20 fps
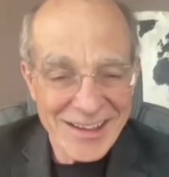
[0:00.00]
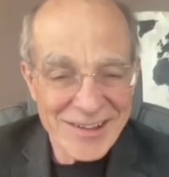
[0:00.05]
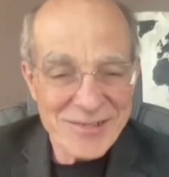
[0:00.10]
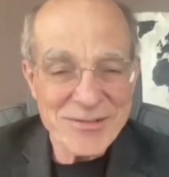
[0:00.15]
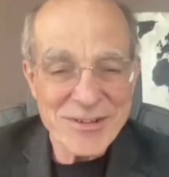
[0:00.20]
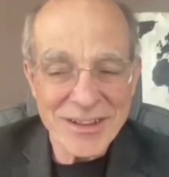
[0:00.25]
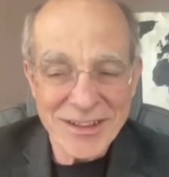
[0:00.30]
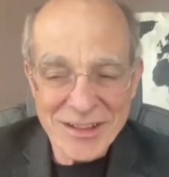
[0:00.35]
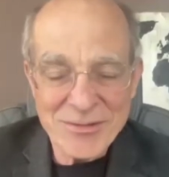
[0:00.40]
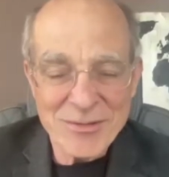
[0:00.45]
It
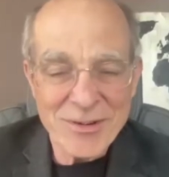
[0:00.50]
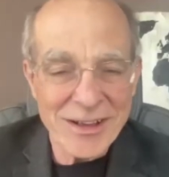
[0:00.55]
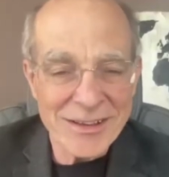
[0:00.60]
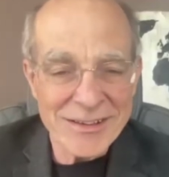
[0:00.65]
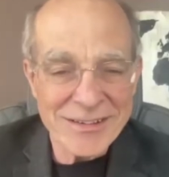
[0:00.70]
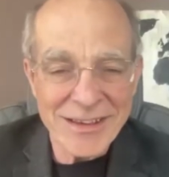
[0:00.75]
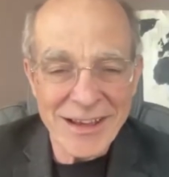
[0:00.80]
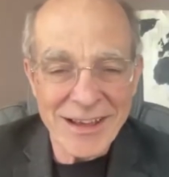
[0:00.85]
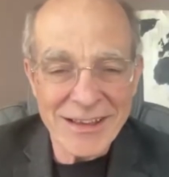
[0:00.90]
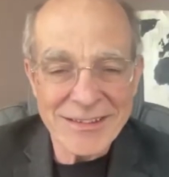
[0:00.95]
really was.
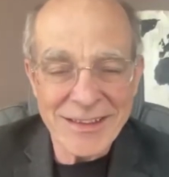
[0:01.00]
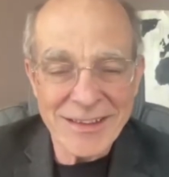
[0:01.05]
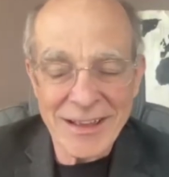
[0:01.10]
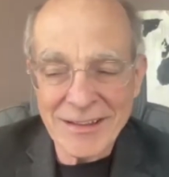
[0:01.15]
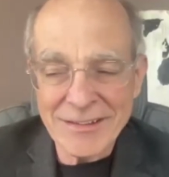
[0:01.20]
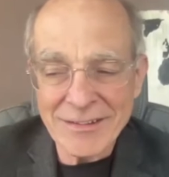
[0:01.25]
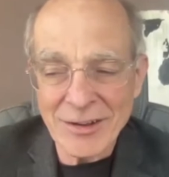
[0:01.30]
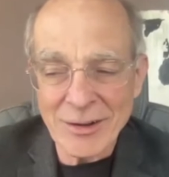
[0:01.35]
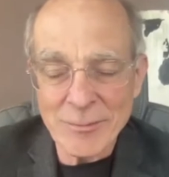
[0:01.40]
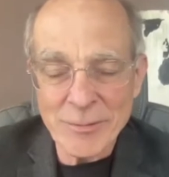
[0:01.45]
Yeah, I
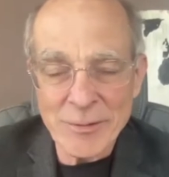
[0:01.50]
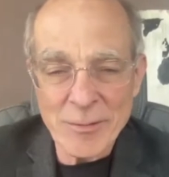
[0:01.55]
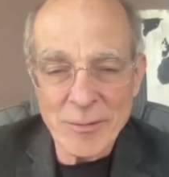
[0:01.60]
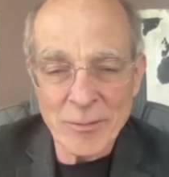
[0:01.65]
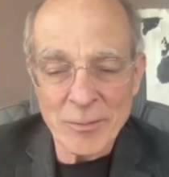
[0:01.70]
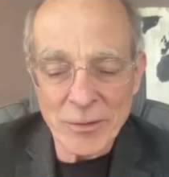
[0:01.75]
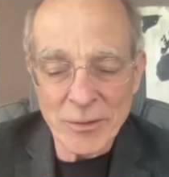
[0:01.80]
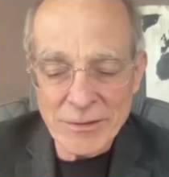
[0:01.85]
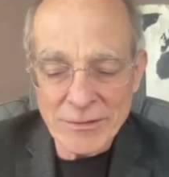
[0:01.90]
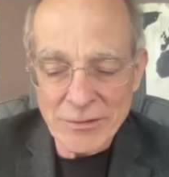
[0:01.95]
tell people,
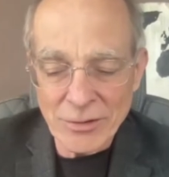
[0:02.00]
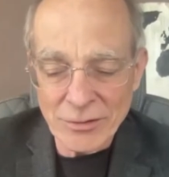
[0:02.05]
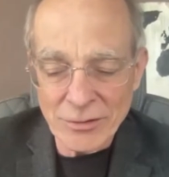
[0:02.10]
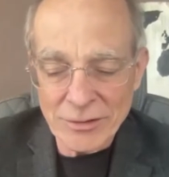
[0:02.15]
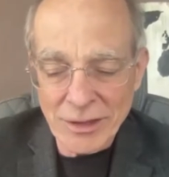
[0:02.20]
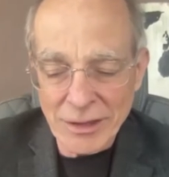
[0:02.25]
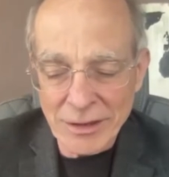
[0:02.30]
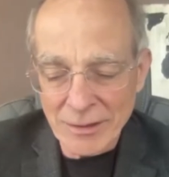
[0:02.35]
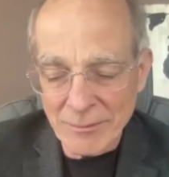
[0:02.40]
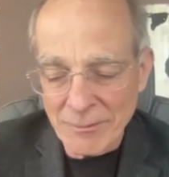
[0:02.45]
please don't
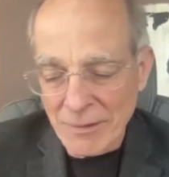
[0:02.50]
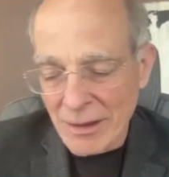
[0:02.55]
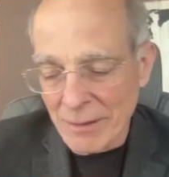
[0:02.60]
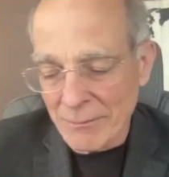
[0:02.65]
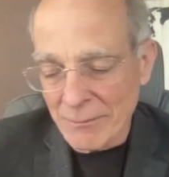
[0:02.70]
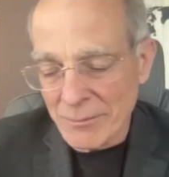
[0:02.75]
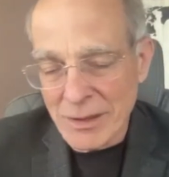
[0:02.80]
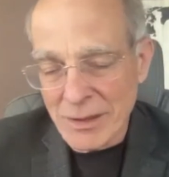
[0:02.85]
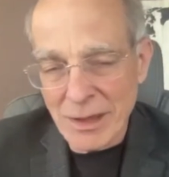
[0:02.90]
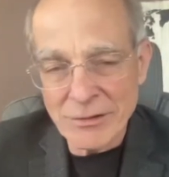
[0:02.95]
get an
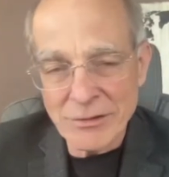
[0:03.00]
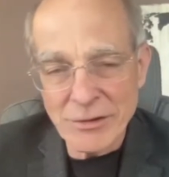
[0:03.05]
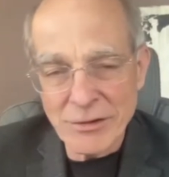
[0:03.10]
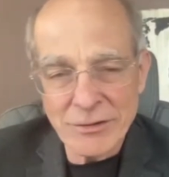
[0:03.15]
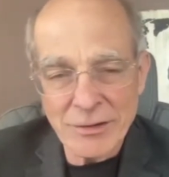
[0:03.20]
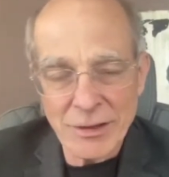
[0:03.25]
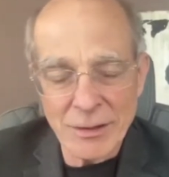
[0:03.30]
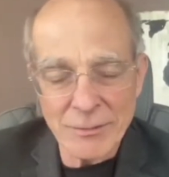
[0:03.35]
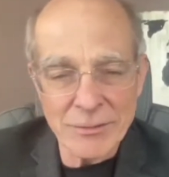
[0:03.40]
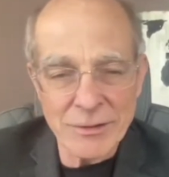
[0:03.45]
MBA. Just
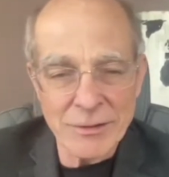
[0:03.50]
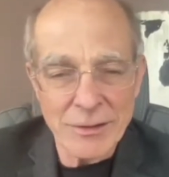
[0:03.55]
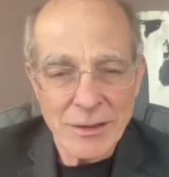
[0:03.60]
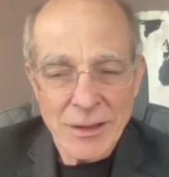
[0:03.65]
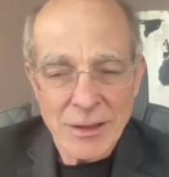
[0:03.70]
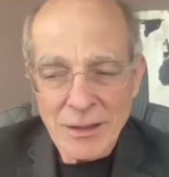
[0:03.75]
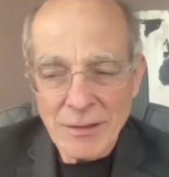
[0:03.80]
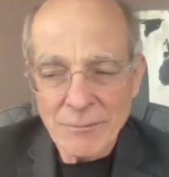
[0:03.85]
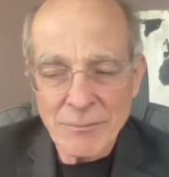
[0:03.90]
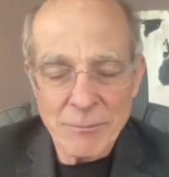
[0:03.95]
come
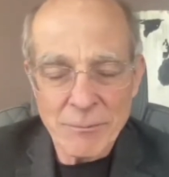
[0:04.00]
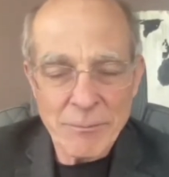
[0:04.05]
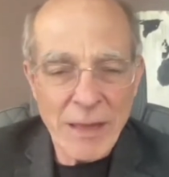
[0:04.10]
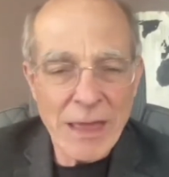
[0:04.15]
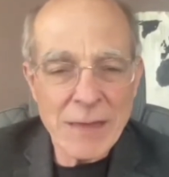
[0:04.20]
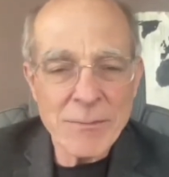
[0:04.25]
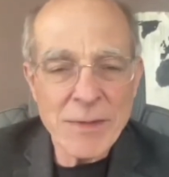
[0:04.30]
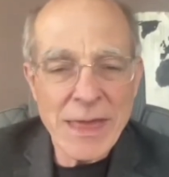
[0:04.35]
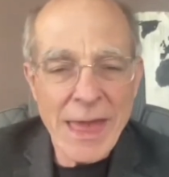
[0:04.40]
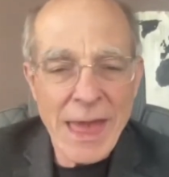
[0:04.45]
pay
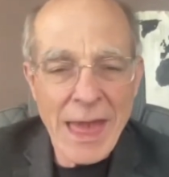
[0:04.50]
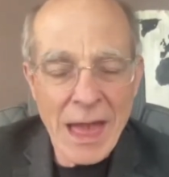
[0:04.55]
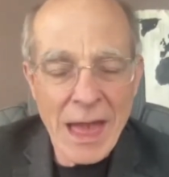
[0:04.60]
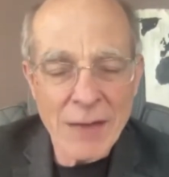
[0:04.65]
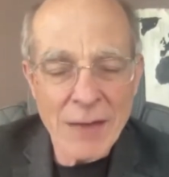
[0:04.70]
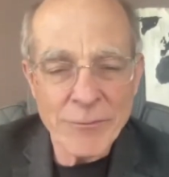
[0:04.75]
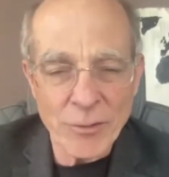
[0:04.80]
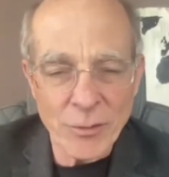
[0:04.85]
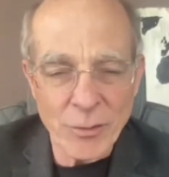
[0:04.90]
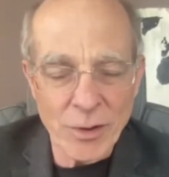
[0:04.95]
me
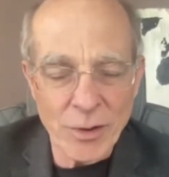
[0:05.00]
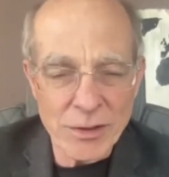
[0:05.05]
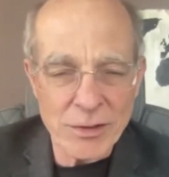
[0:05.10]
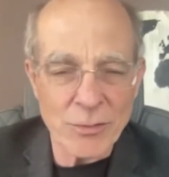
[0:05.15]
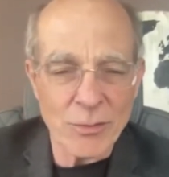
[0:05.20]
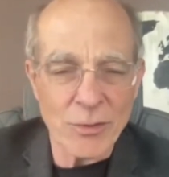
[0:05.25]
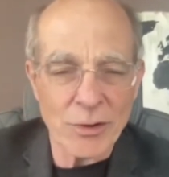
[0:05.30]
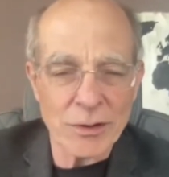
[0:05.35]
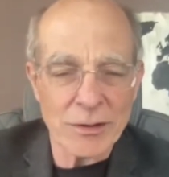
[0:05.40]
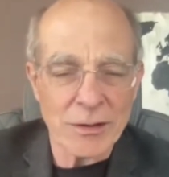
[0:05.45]
half of what you
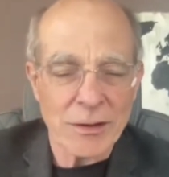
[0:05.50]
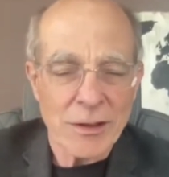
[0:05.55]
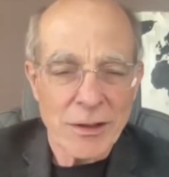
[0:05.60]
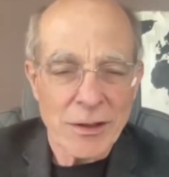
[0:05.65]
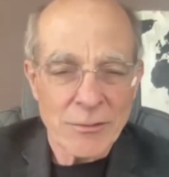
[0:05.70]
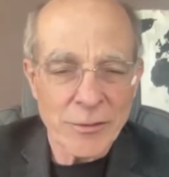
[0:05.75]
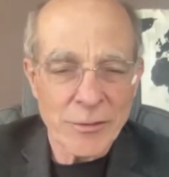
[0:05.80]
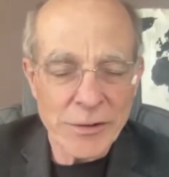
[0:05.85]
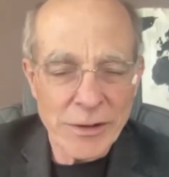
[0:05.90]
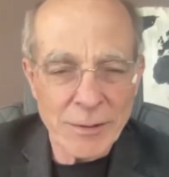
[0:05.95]
want
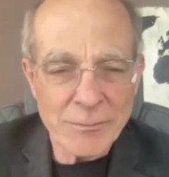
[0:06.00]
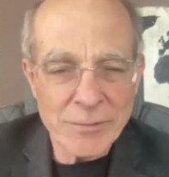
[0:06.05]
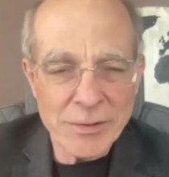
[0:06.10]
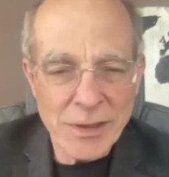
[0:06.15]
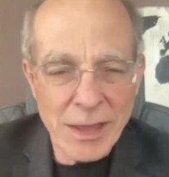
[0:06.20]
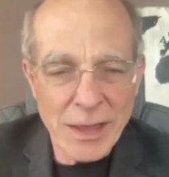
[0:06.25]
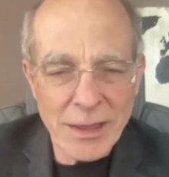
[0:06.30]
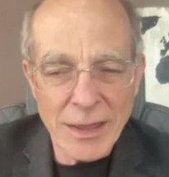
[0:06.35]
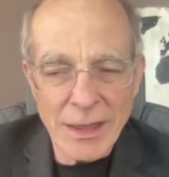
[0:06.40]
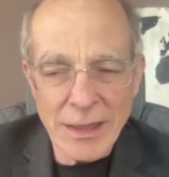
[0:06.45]
for an
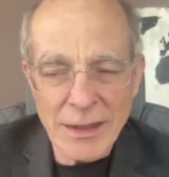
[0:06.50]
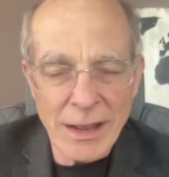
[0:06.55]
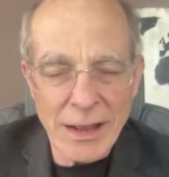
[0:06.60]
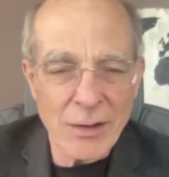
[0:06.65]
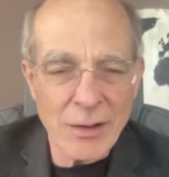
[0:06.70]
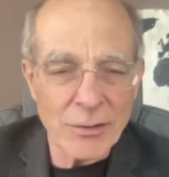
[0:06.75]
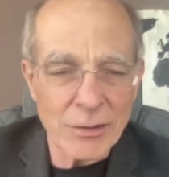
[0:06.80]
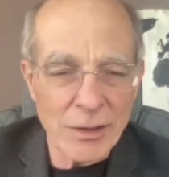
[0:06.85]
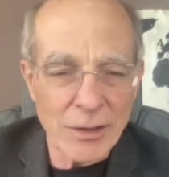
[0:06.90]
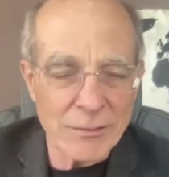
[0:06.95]
MBA,
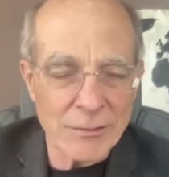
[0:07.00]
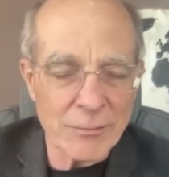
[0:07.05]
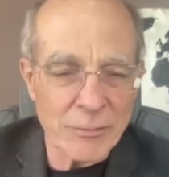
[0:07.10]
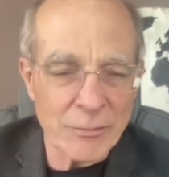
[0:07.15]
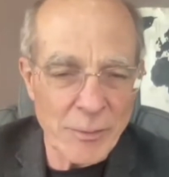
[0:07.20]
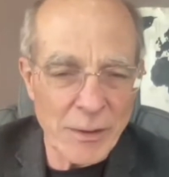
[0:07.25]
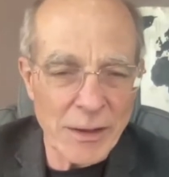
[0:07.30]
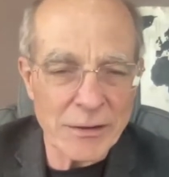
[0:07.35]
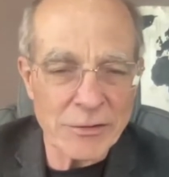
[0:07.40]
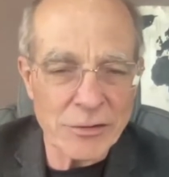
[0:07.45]
and
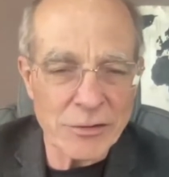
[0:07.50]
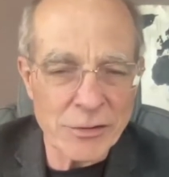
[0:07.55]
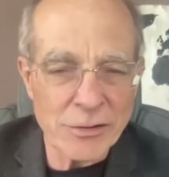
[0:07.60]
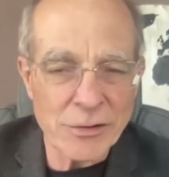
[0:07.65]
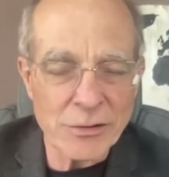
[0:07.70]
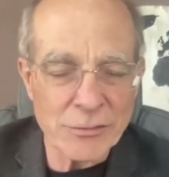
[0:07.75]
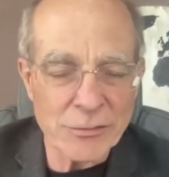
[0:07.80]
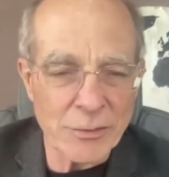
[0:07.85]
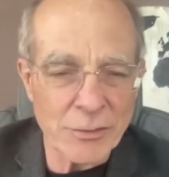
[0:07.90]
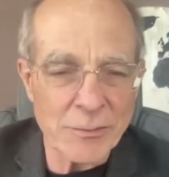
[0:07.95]
spend 2
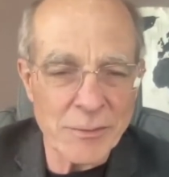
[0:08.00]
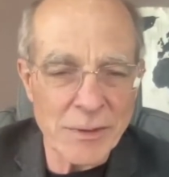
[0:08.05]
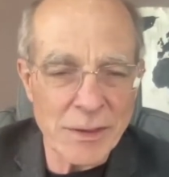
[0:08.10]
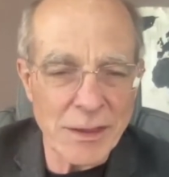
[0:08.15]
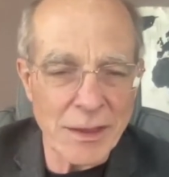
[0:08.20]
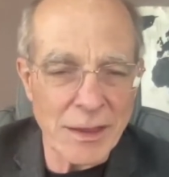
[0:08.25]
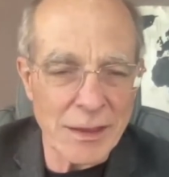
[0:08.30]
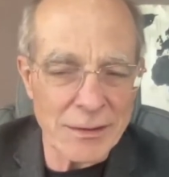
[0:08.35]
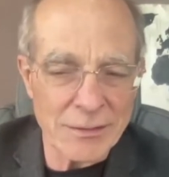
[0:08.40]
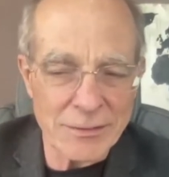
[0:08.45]
years with me,
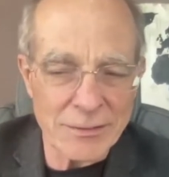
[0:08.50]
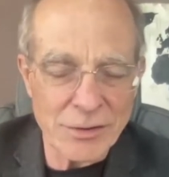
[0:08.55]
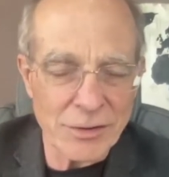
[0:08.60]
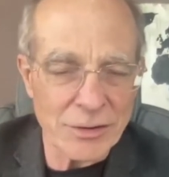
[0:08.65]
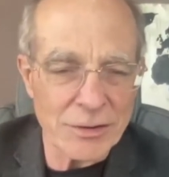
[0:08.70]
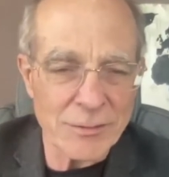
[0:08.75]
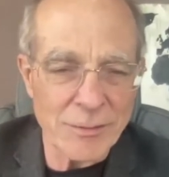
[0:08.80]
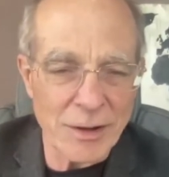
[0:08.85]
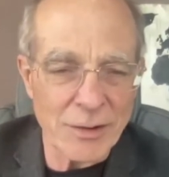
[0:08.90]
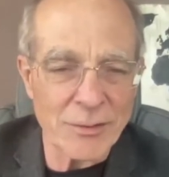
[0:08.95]
and you'll
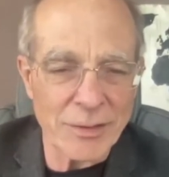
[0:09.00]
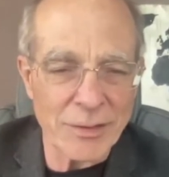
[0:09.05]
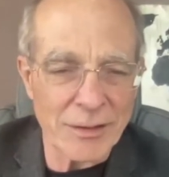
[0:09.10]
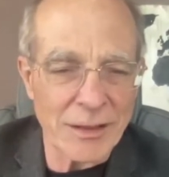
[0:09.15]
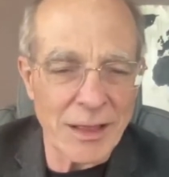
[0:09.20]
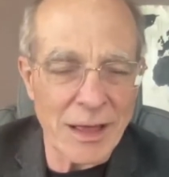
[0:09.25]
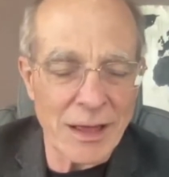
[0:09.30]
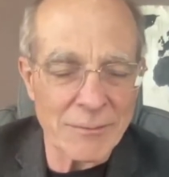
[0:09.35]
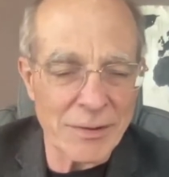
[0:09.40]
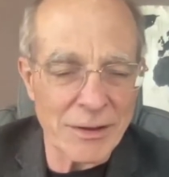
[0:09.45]
come out with a
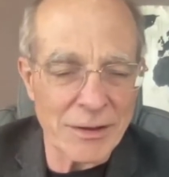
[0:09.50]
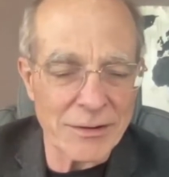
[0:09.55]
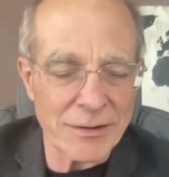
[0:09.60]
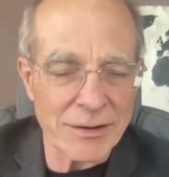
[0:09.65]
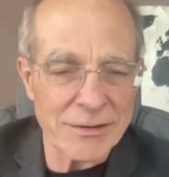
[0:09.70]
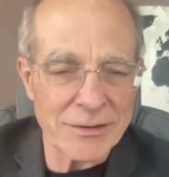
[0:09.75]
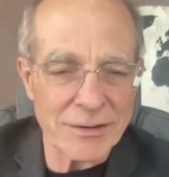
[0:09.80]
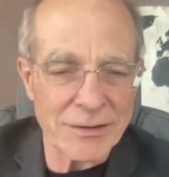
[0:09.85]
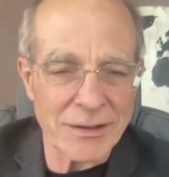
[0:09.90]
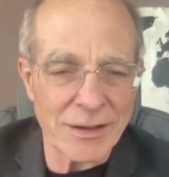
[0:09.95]
lot better
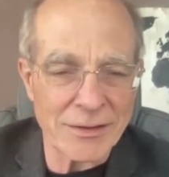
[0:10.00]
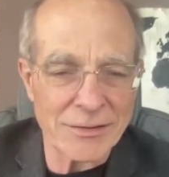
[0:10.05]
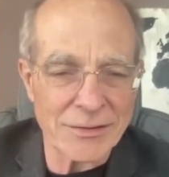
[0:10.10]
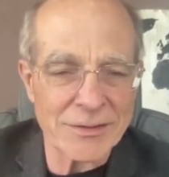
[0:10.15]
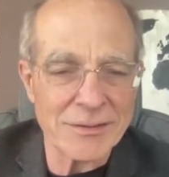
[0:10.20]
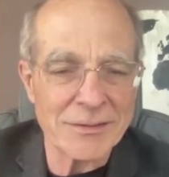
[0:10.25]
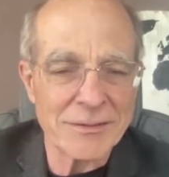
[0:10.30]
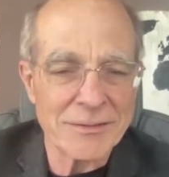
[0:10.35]
education.